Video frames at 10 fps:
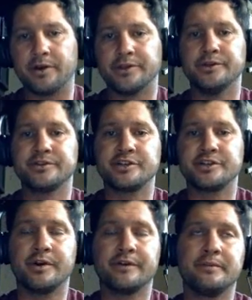Are you using
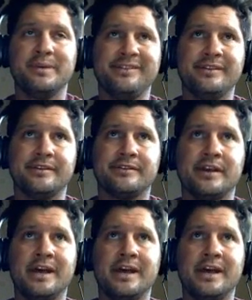Twitter for business?